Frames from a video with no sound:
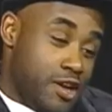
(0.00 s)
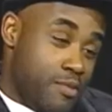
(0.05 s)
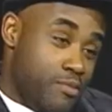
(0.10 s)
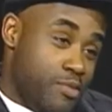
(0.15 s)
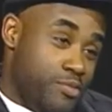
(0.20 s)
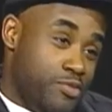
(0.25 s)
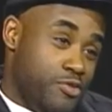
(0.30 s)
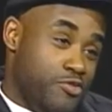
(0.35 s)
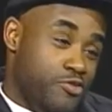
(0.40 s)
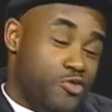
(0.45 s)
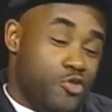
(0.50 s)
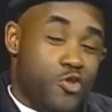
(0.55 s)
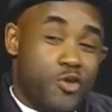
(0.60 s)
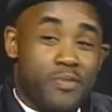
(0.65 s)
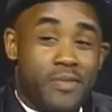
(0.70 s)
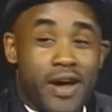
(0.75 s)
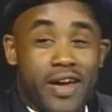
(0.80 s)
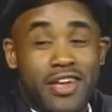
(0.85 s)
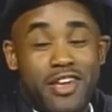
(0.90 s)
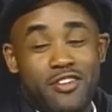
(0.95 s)
I'm gonna perform
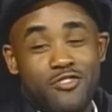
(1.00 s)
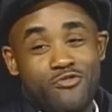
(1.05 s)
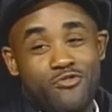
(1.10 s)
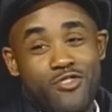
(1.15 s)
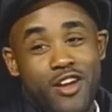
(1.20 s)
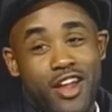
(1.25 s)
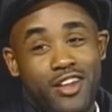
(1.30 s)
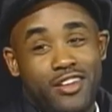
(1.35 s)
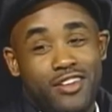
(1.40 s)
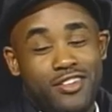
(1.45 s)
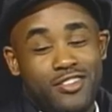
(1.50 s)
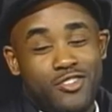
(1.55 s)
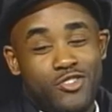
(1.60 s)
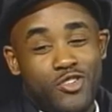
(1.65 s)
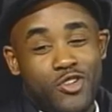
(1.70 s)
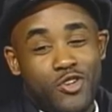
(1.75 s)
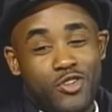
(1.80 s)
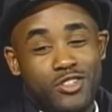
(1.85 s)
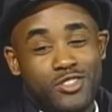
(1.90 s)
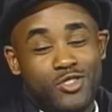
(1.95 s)
my hit record, you
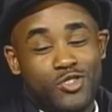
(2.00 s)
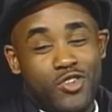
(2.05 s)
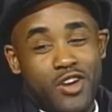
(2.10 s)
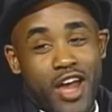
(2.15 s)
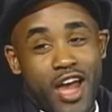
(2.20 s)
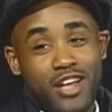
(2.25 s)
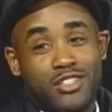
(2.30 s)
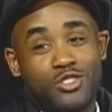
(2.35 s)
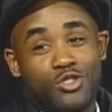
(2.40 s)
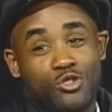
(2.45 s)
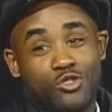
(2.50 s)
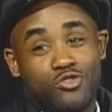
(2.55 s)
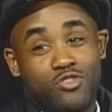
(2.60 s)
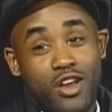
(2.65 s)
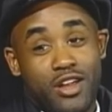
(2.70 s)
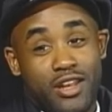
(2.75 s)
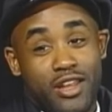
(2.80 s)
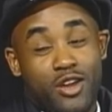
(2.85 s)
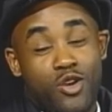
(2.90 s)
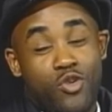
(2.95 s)
know, that's on iTunes right now,